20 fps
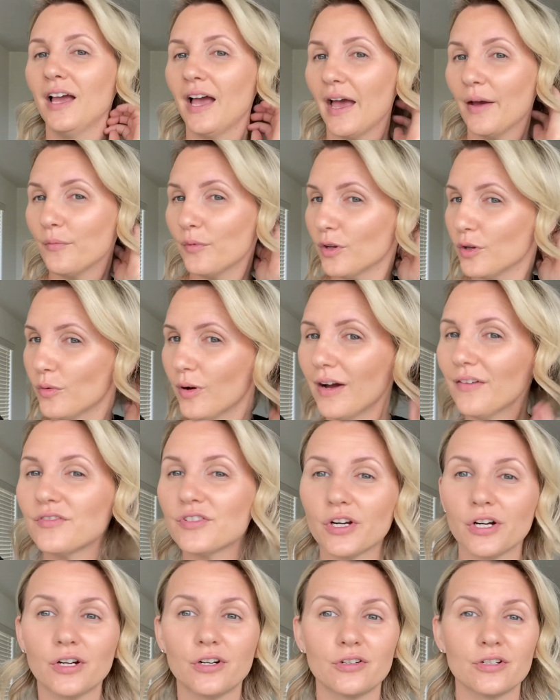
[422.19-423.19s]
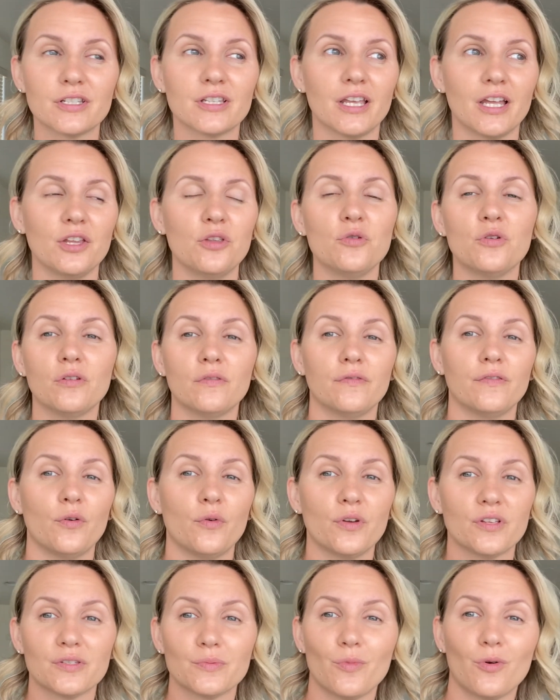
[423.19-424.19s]
And when you have darker skin, you can
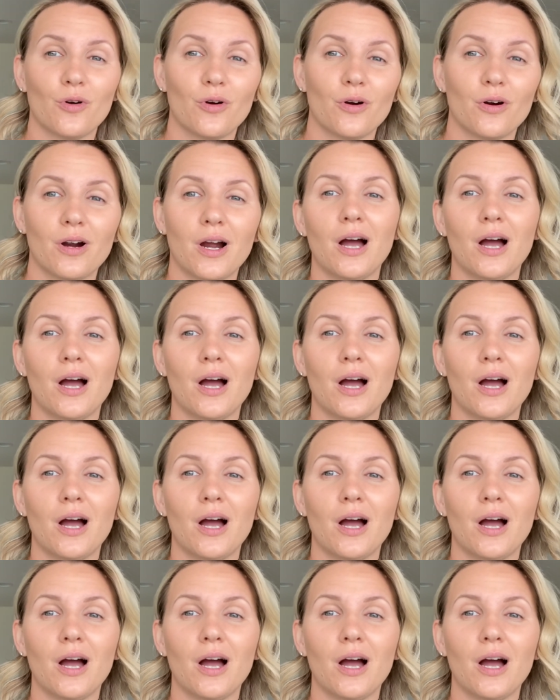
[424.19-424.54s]
focus more